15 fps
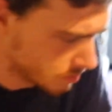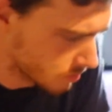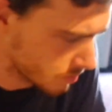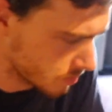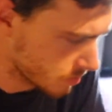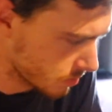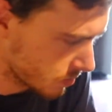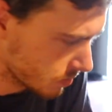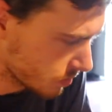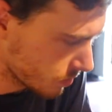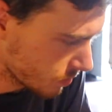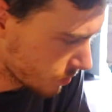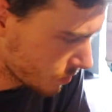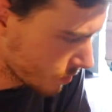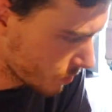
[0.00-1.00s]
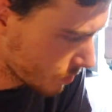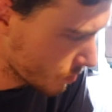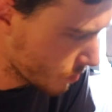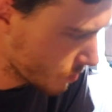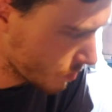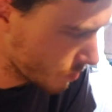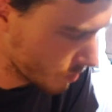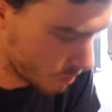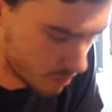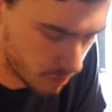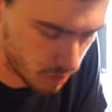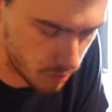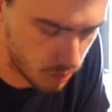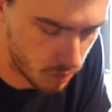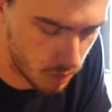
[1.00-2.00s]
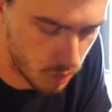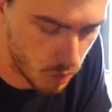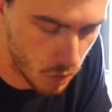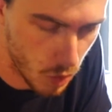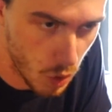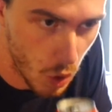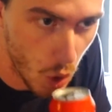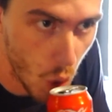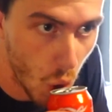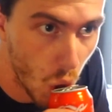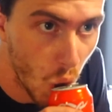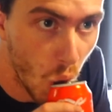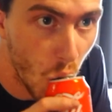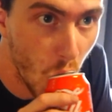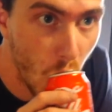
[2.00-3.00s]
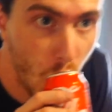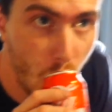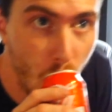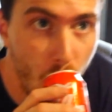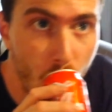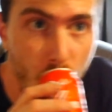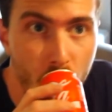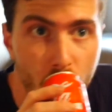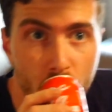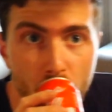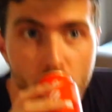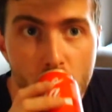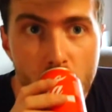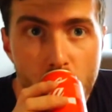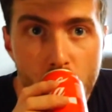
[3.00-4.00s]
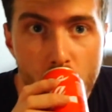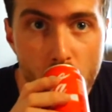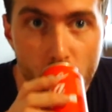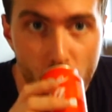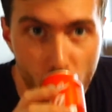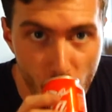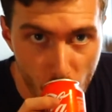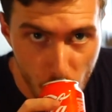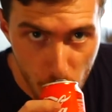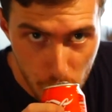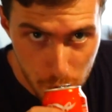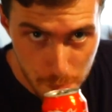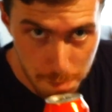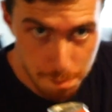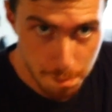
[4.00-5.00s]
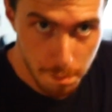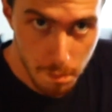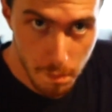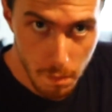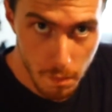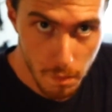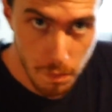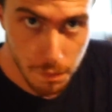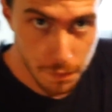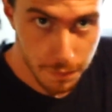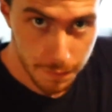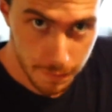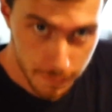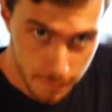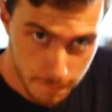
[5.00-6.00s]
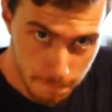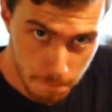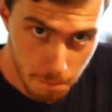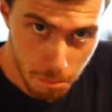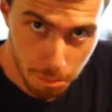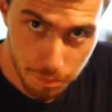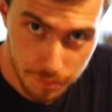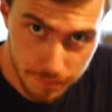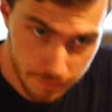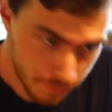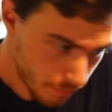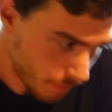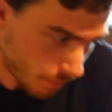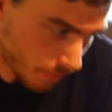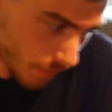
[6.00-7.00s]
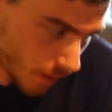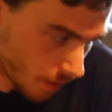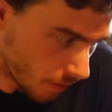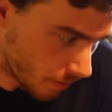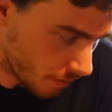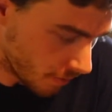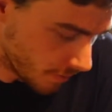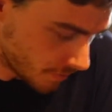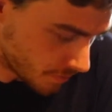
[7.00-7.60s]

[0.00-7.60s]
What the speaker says: this one in particular because John wanted a more like traditional looking or local looking with the culture